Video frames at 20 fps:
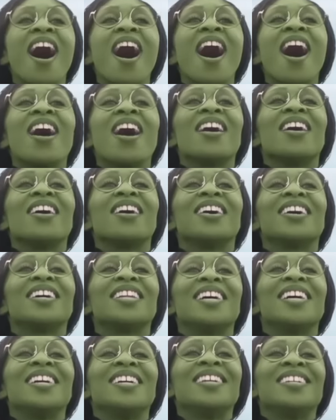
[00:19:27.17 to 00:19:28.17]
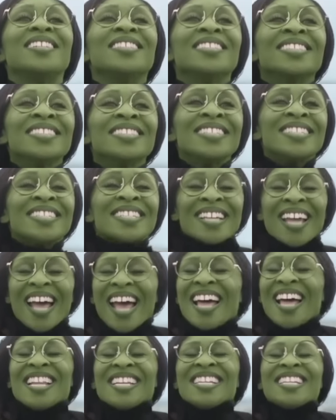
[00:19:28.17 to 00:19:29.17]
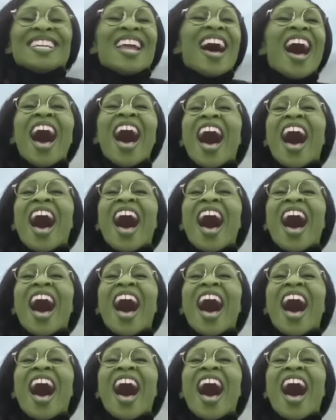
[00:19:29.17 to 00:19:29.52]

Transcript: emotional, and it's literally